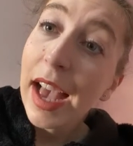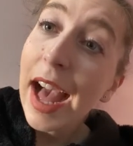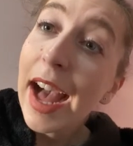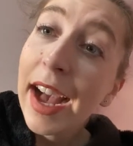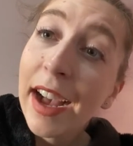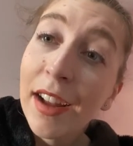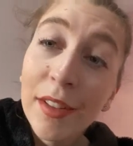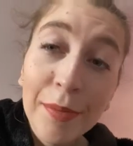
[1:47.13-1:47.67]

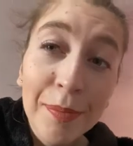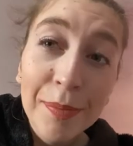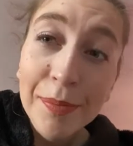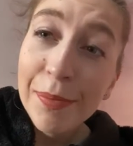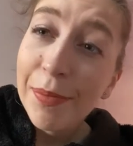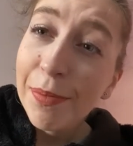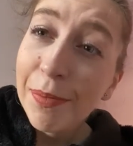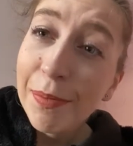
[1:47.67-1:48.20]
I'll
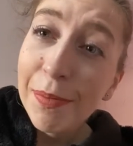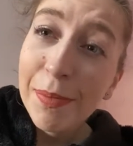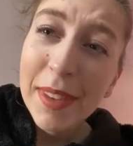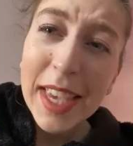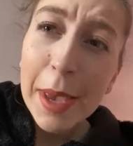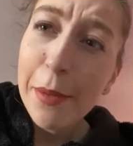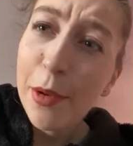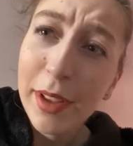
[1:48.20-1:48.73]

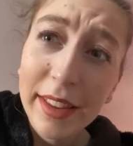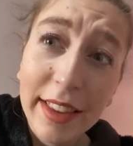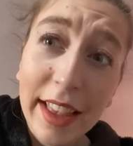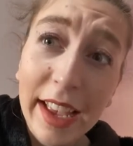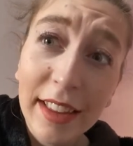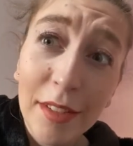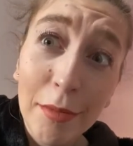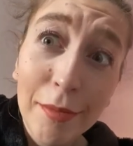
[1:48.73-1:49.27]
keep you
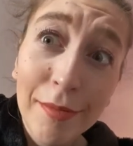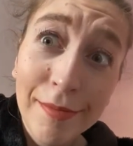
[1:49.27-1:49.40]
entertained.